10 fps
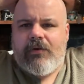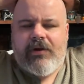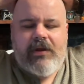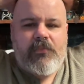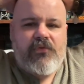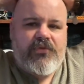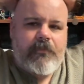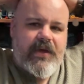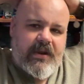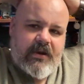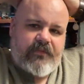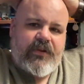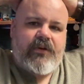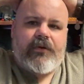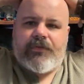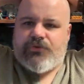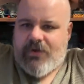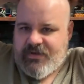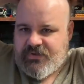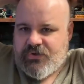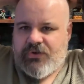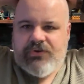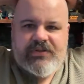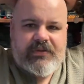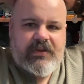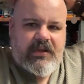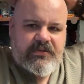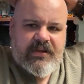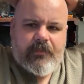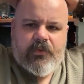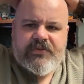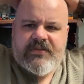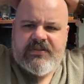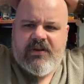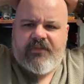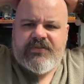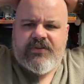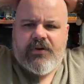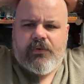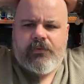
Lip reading: and I moved the bed out of here and the dressers and the end tables and stuff, so